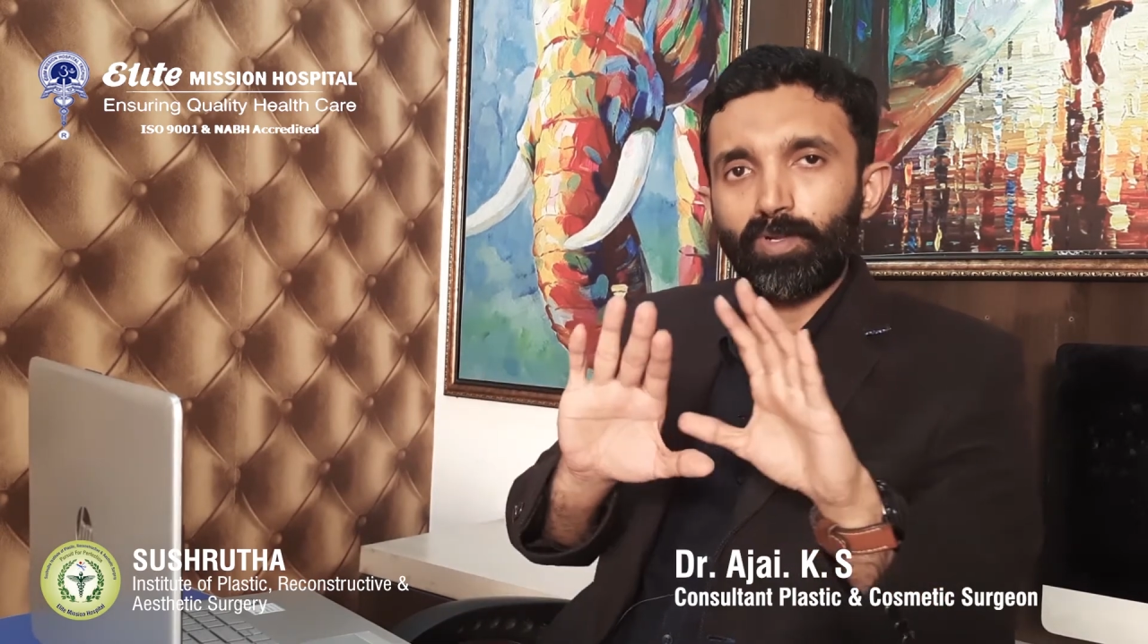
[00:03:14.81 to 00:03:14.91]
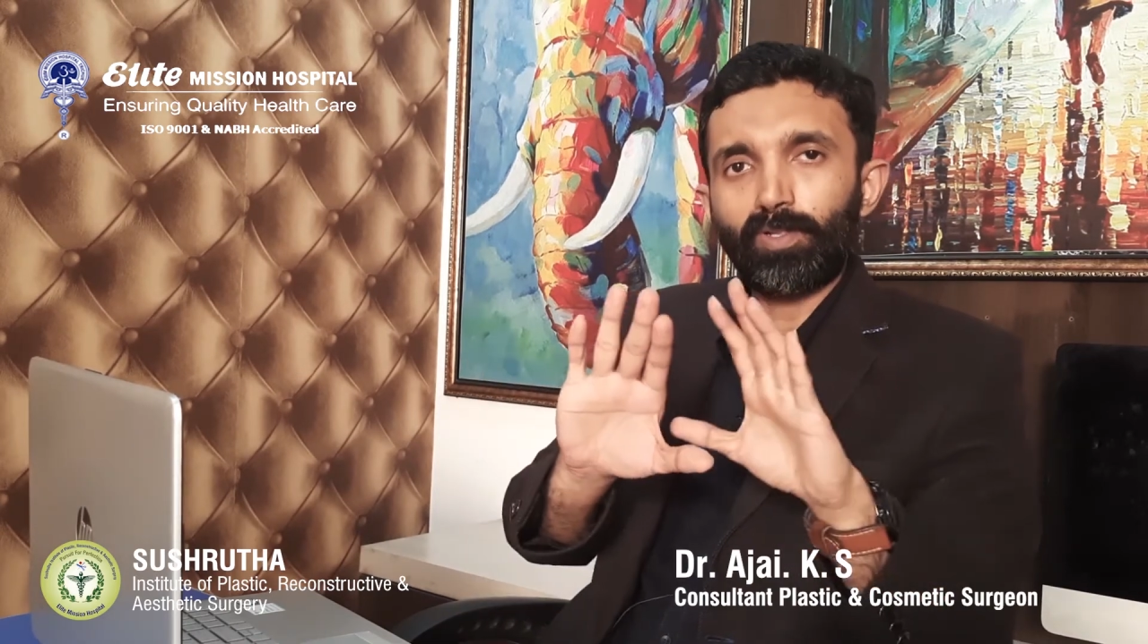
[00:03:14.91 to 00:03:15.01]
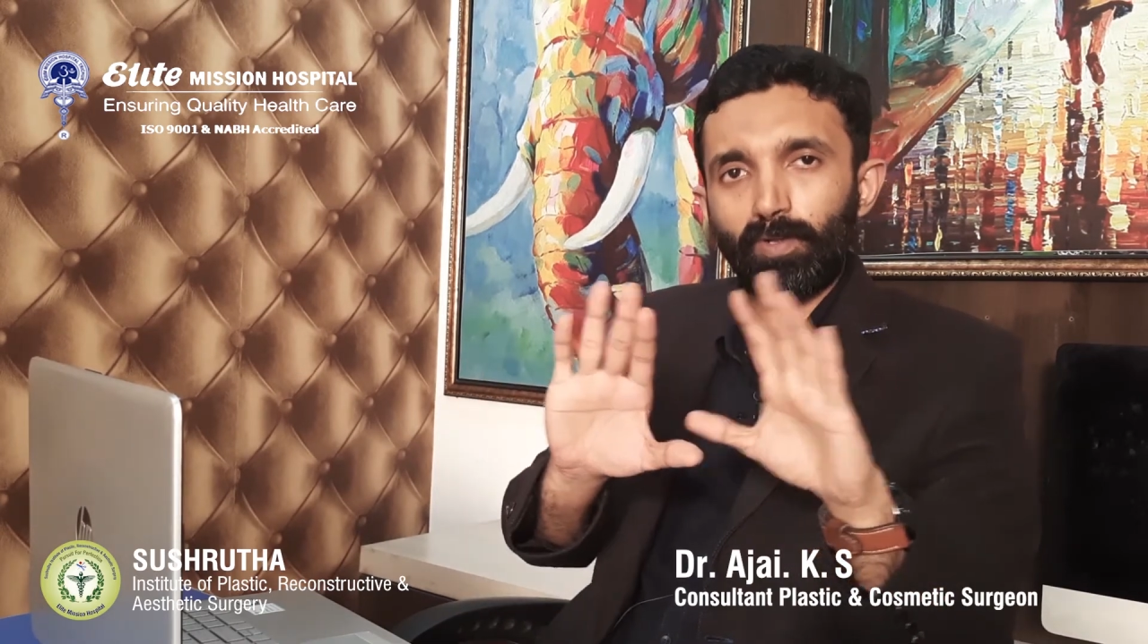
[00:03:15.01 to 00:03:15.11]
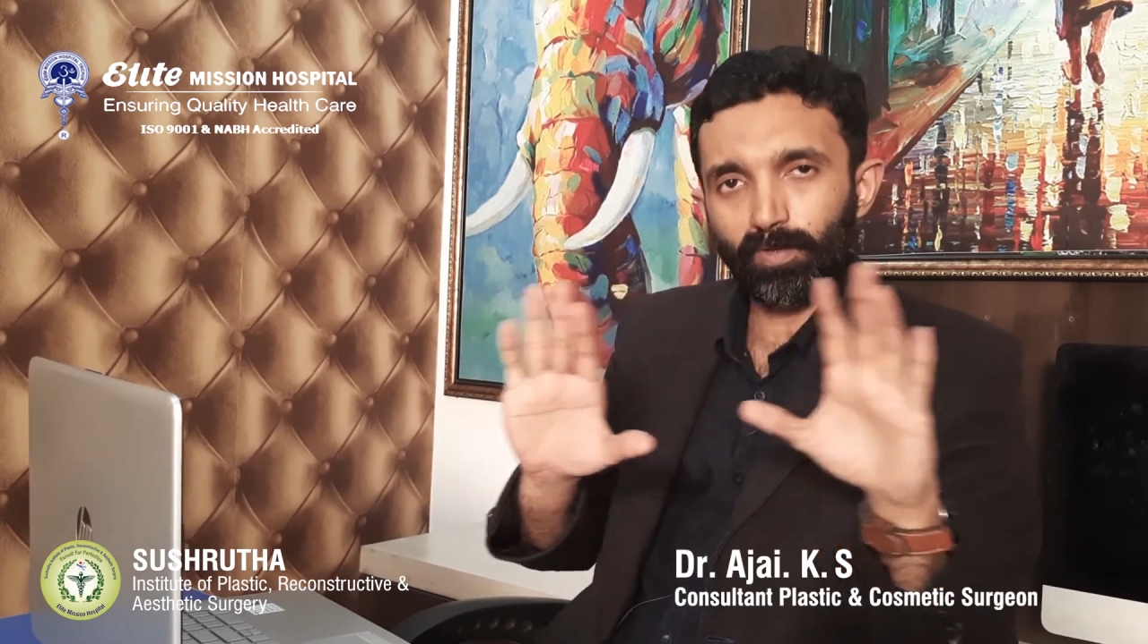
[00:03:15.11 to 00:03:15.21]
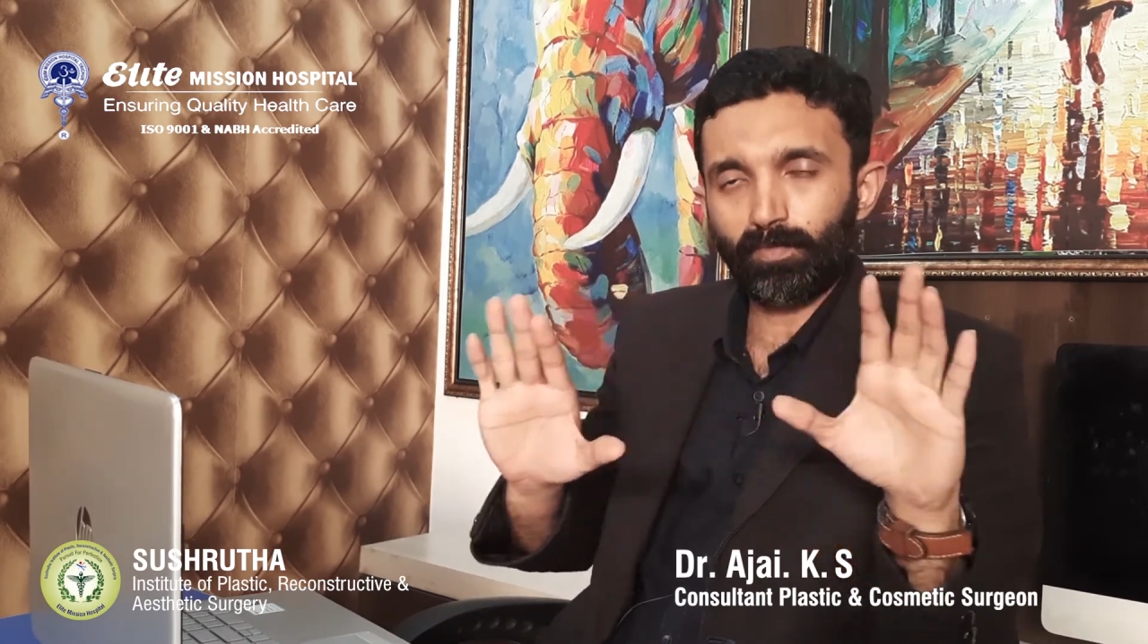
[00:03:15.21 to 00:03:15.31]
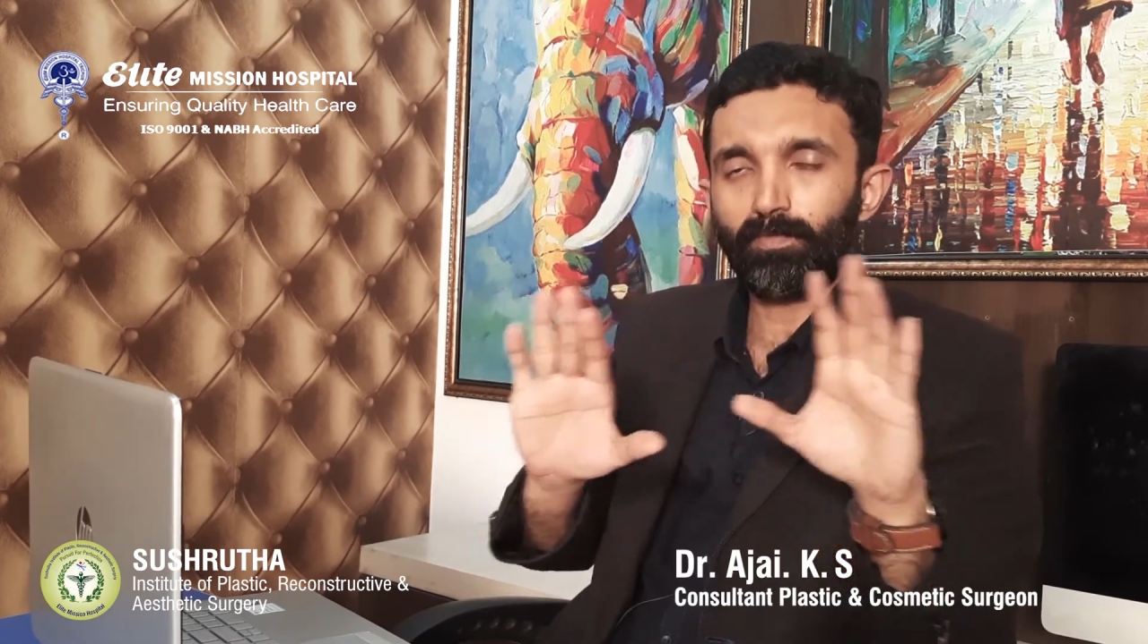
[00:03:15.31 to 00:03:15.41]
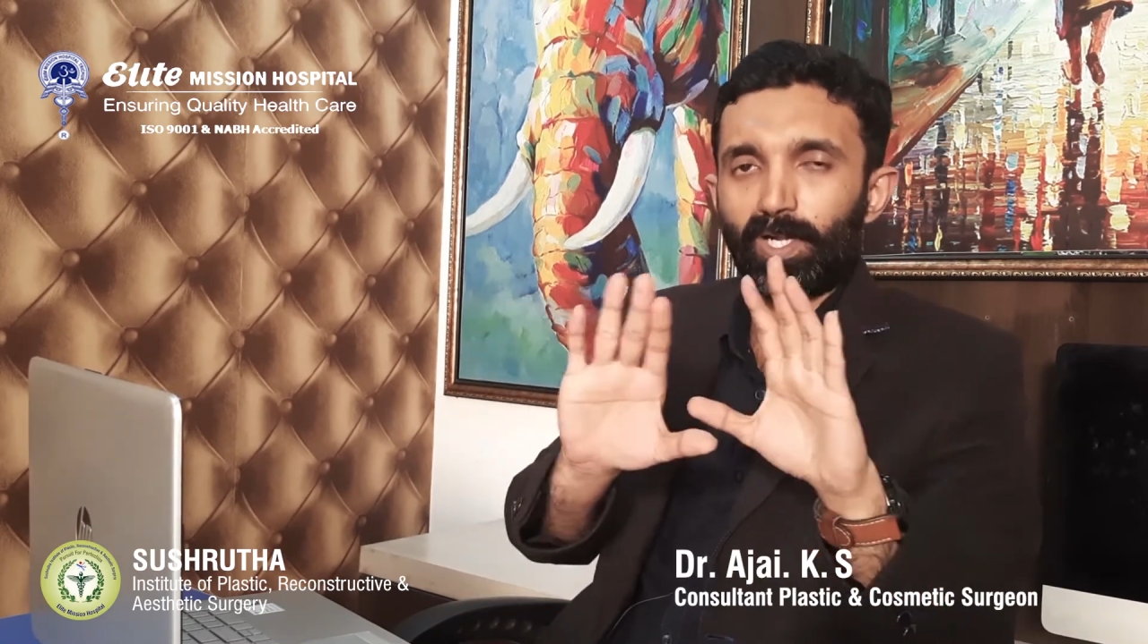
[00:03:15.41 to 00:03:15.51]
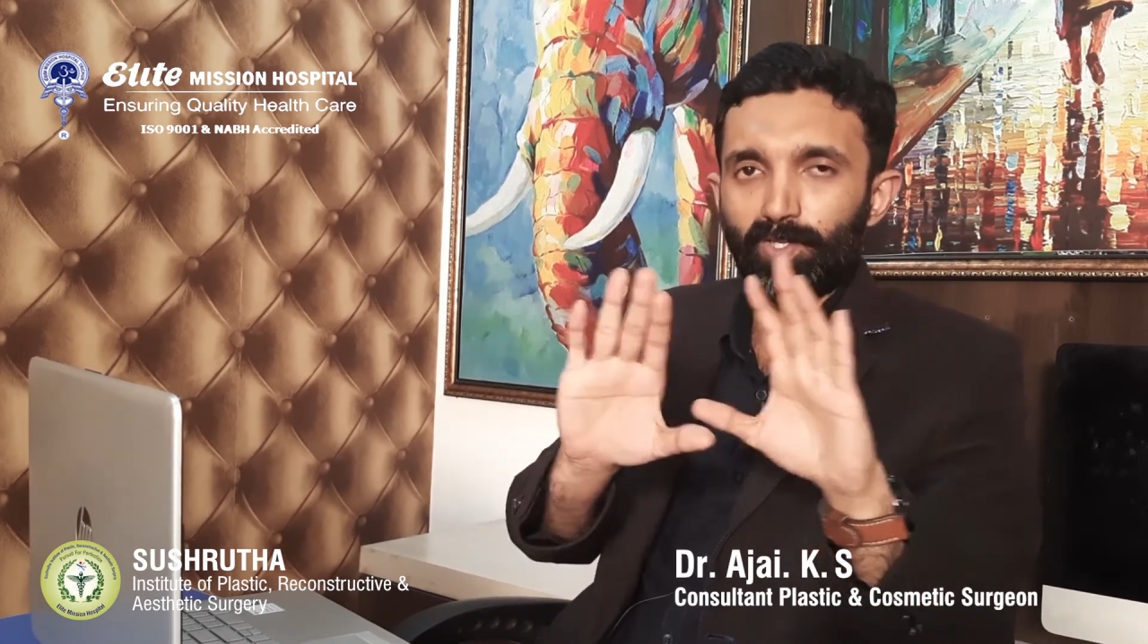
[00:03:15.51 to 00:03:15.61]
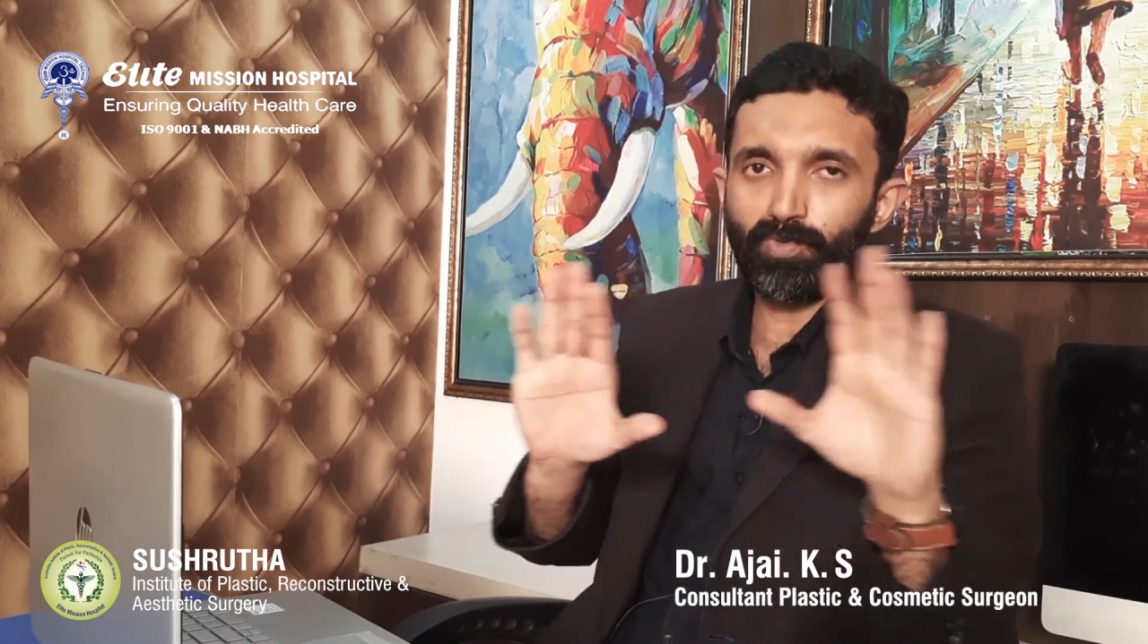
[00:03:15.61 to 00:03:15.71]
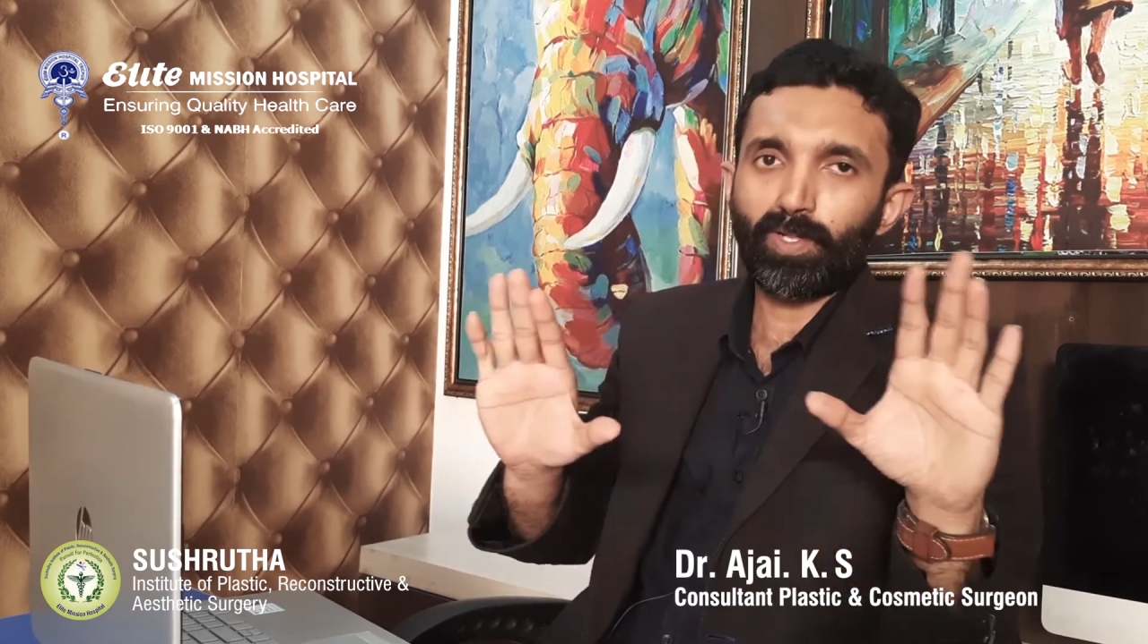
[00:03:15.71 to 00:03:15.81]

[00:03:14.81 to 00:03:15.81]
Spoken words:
a